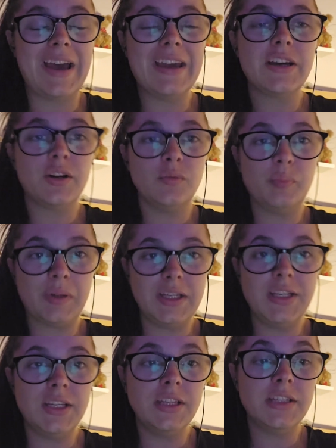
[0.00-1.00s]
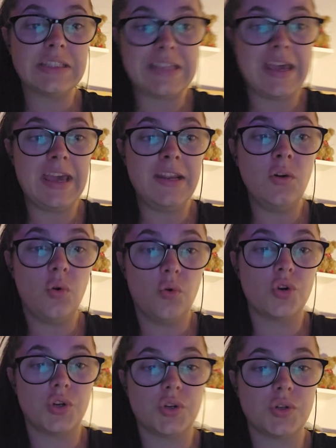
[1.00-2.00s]
I completed 10
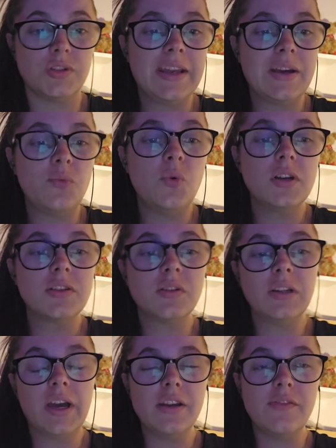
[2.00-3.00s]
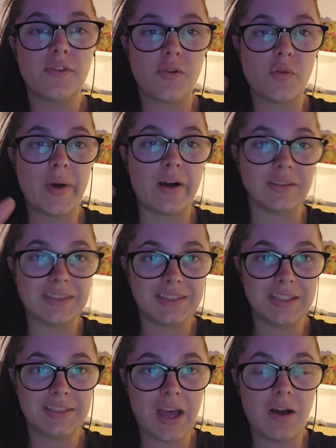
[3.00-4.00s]
orders and I was online for about
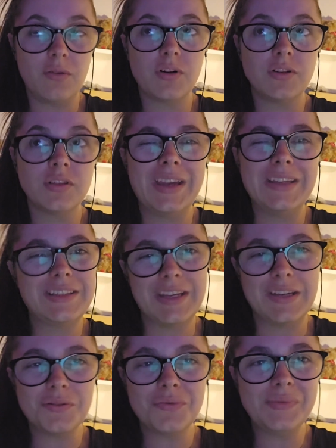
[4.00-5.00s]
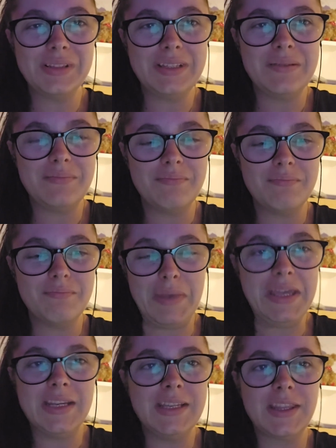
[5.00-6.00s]
six hours. It doesn't really
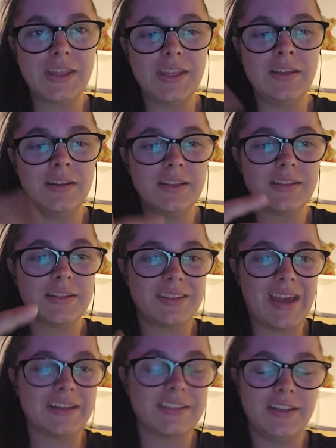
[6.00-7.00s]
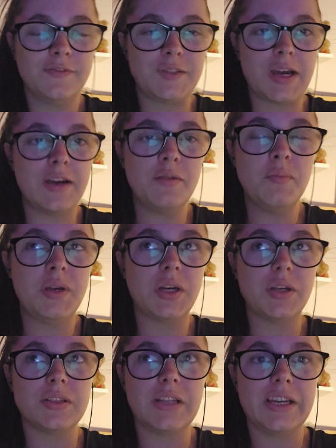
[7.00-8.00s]
mean anything this active time
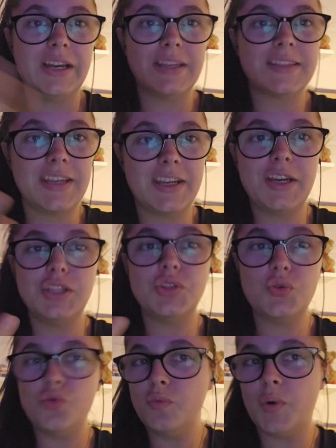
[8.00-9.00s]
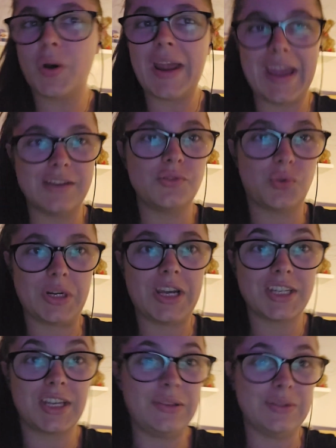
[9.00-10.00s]
because like I said, I do Uber and
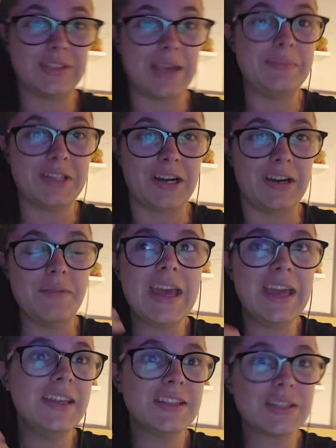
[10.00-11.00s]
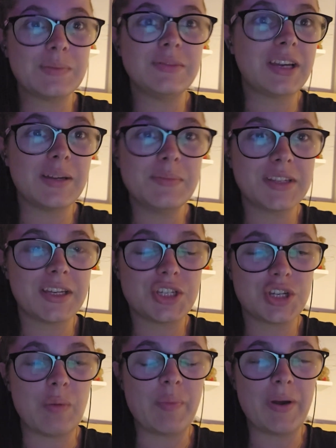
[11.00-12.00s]
DoorDash at the same time. And sometimes I
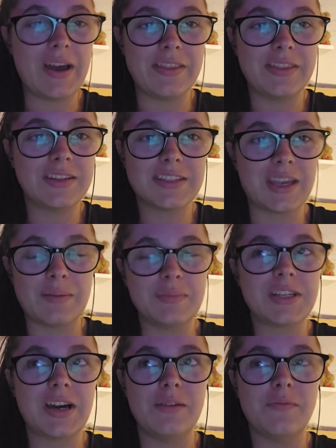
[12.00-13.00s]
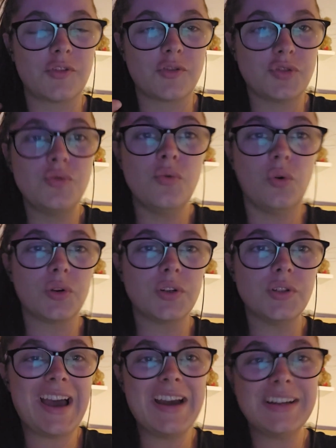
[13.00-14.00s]
shop at the same time for two
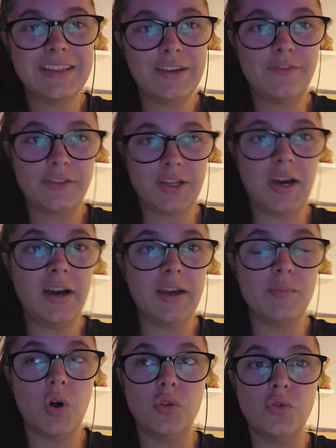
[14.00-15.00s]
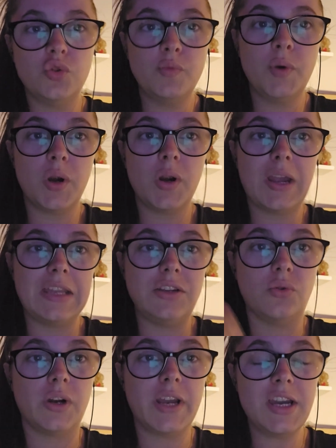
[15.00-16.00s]
orders. Active time on Uber and
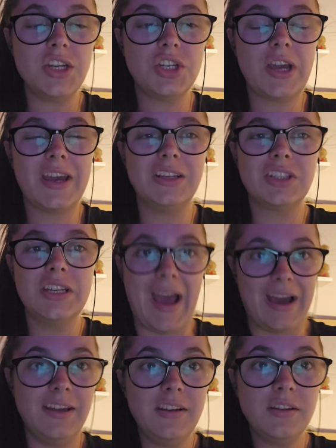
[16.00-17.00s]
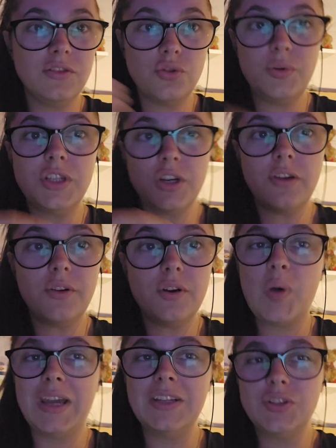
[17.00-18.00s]
DoorDash actually add to each other,
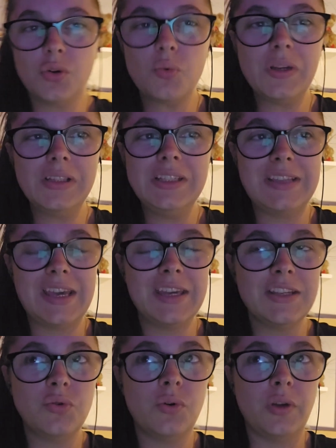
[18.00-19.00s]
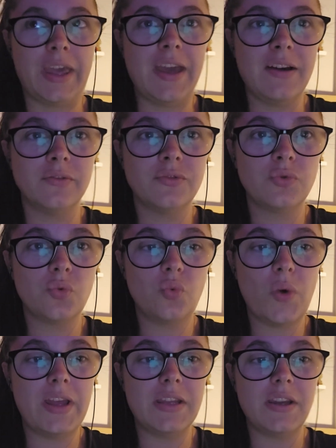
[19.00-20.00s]
but I don't really take into account
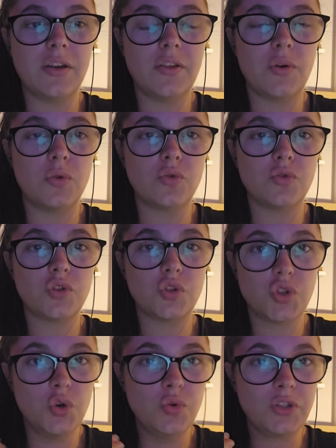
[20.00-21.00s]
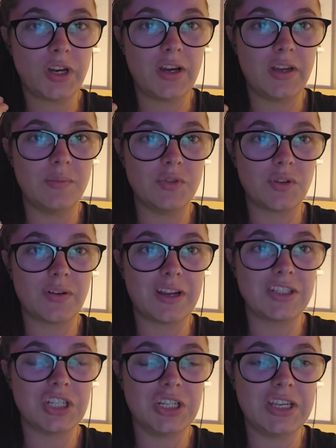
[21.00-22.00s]
when those two times are
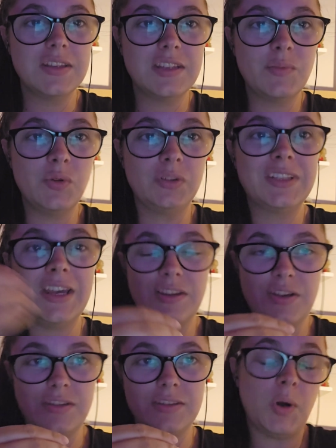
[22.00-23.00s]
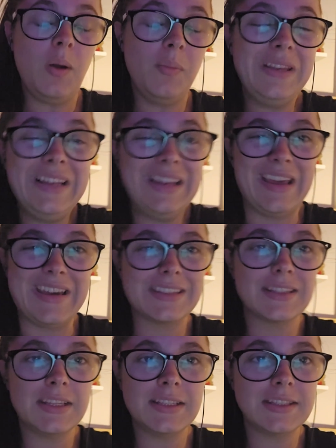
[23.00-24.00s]
actually simultaneous. Probably probably
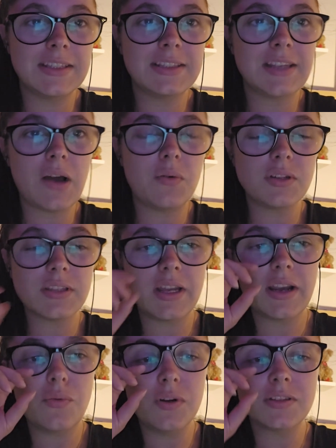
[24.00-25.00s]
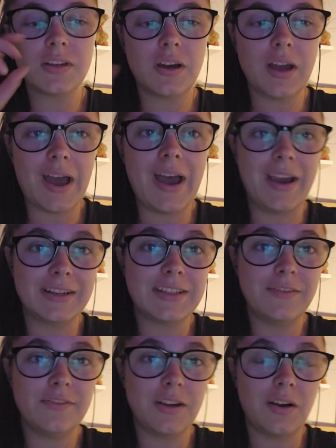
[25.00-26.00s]
less than six hours that I was
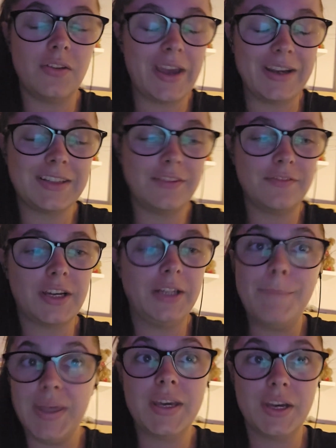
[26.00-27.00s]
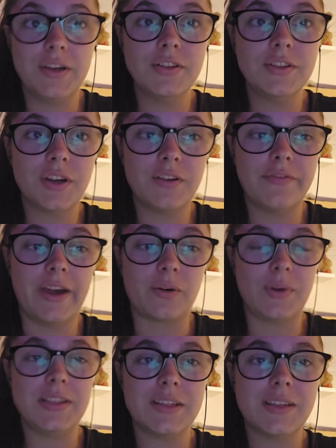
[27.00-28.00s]
active on active time because of that
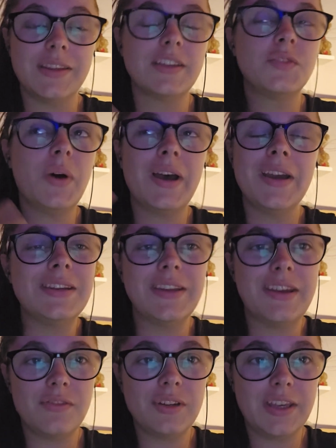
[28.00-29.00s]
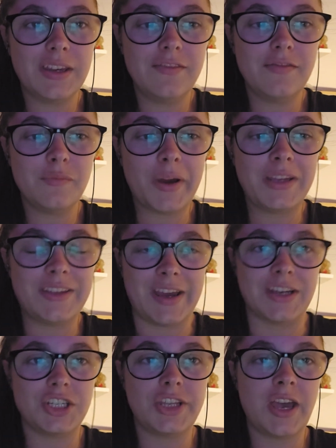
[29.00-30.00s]
reason that's why i never give my
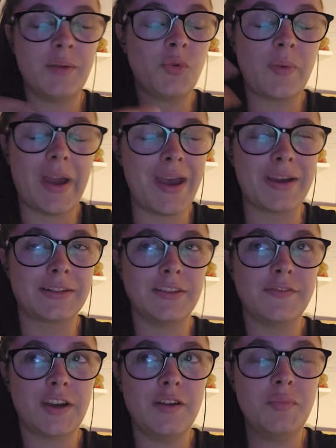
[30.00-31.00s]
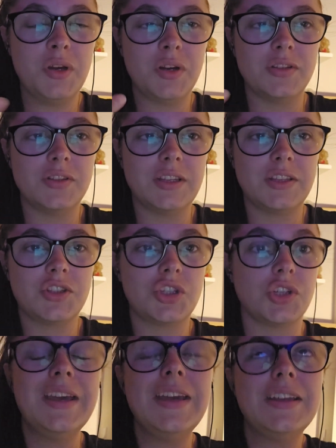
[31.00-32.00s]
dash time or my active time because it's
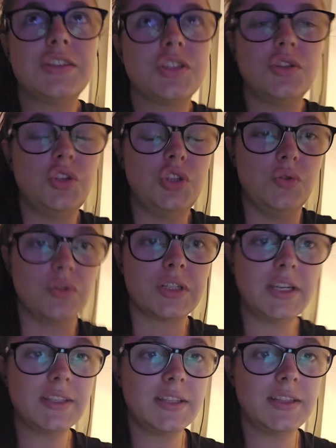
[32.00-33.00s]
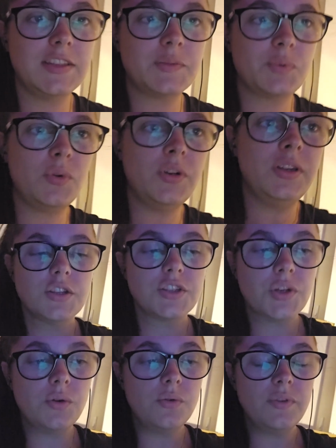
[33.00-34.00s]
just it's useless at this point
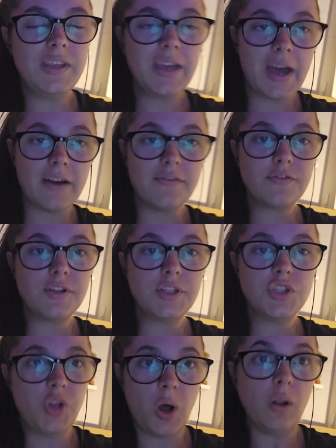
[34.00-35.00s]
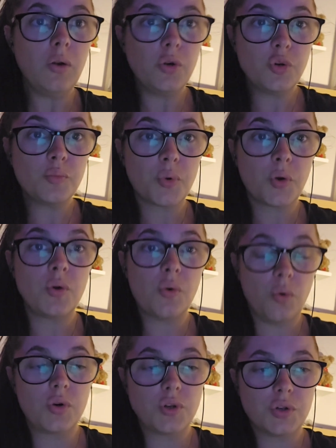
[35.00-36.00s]
so the average dollar per
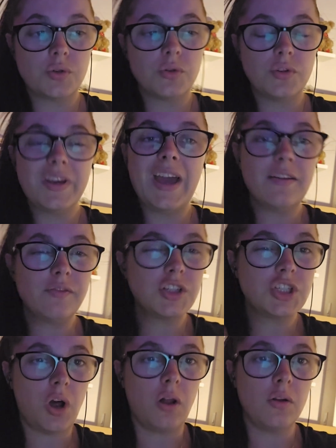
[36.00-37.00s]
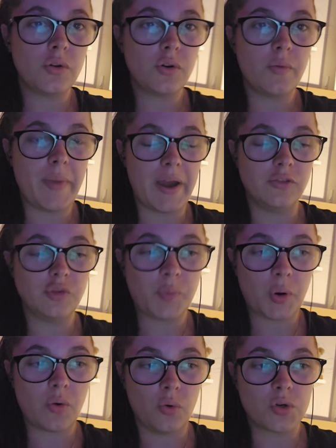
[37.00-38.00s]
order the average dollar amount
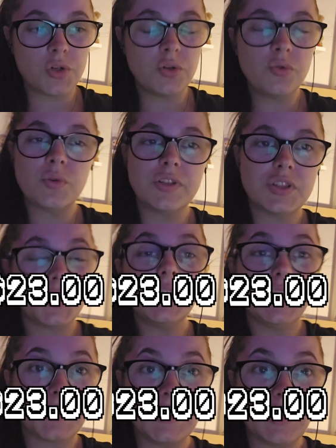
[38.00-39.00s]
per order was 23